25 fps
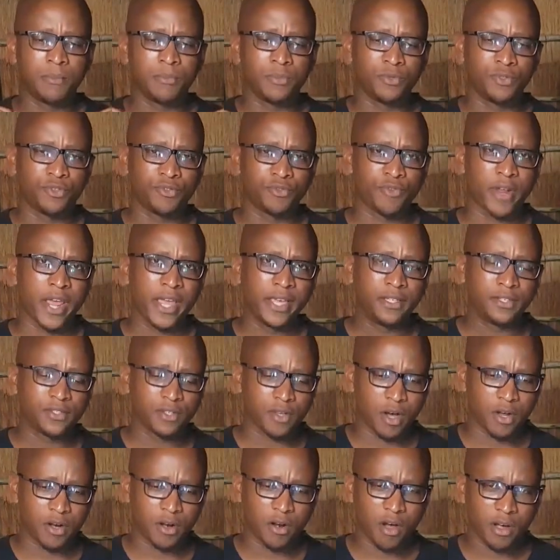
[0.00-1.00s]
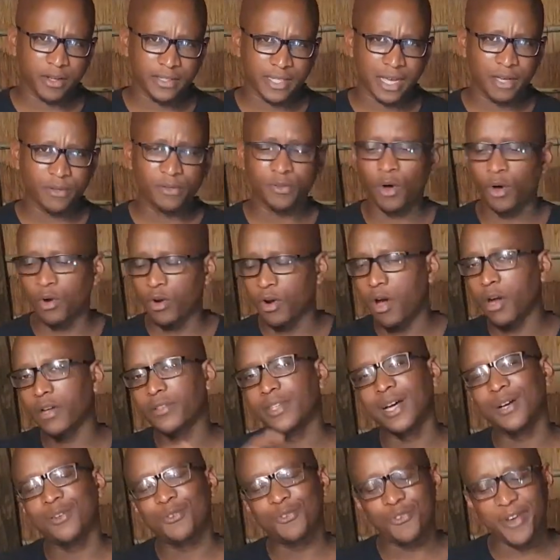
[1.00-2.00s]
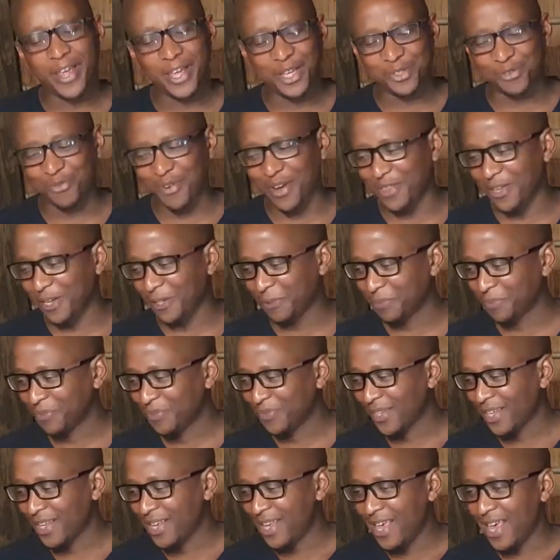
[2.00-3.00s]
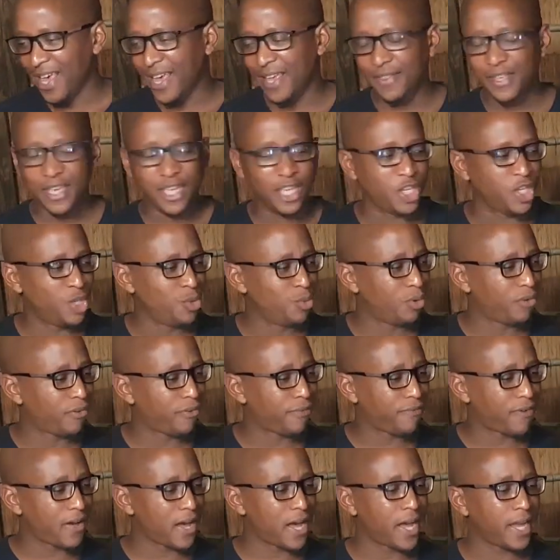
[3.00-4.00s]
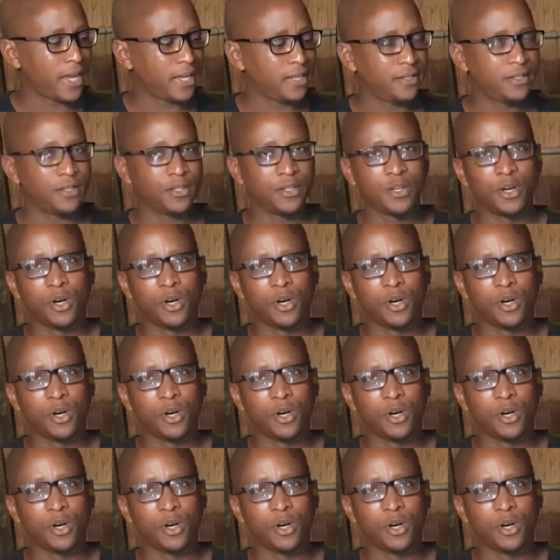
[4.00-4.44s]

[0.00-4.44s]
Drinks on Lockdown, or Lockdown Drinks rather, and then you will find